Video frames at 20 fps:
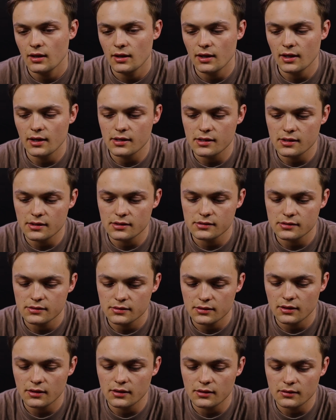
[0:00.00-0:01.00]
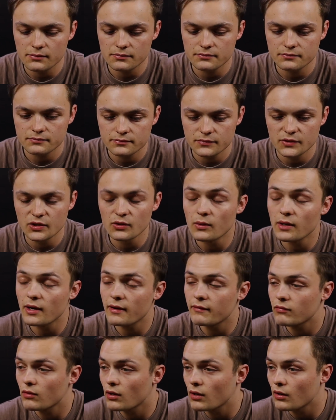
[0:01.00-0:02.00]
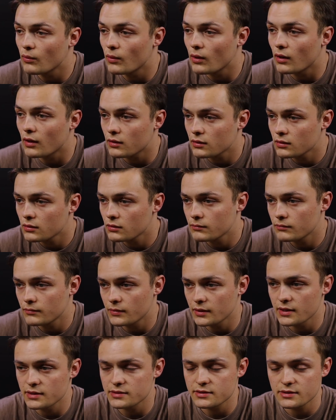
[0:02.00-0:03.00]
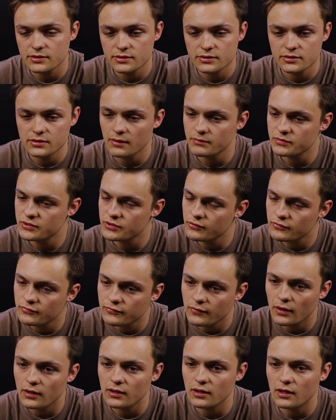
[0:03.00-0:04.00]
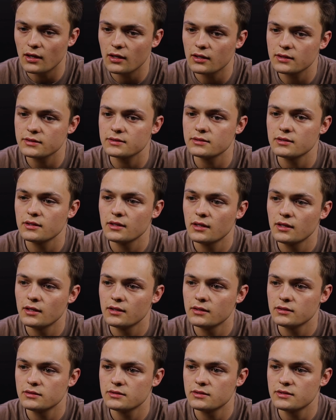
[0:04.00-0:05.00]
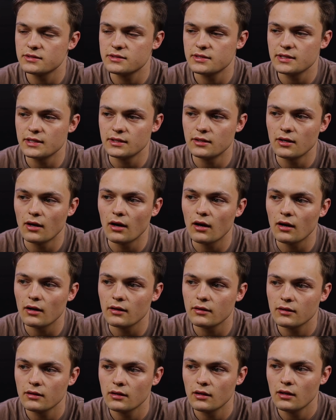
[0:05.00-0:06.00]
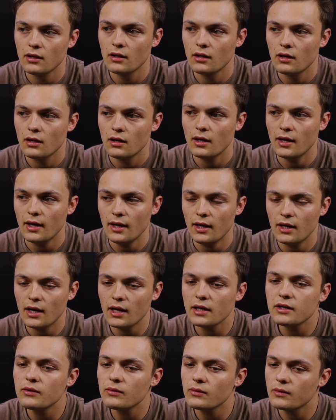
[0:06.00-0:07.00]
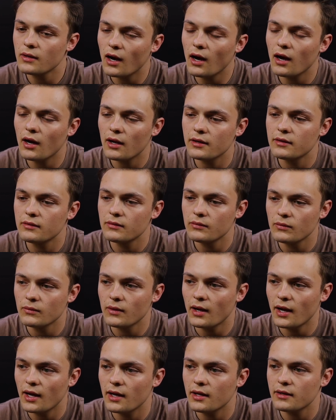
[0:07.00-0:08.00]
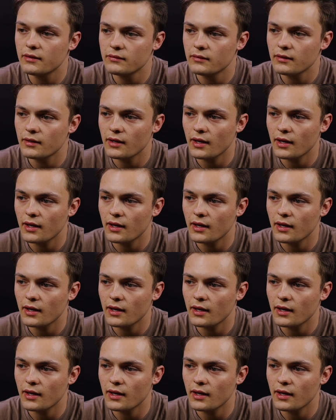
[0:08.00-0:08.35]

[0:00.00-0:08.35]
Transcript: and do whatever I want because I'm too far gone to seek God. And I knew God had